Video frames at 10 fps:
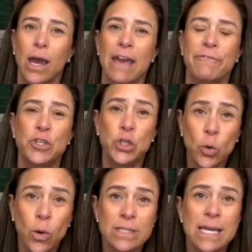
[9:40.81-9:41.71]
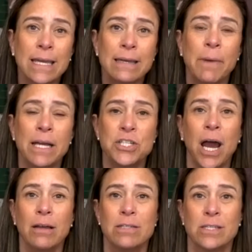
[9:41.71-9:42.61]
if you are taking my
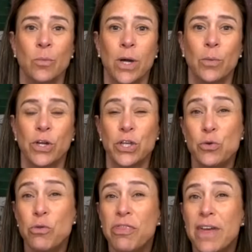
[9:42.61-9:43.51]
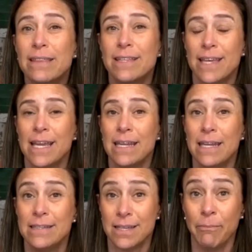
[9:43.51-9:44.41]
child somewhere where you think that they
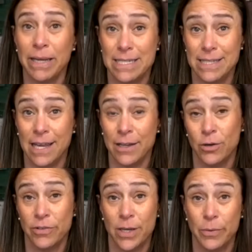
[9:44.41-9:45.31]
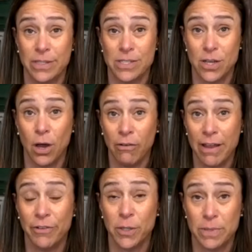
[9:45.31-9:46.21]
need somebody standing over them with an assault
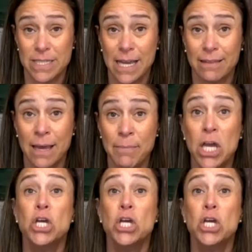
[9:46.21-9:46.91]
rifle to protect them,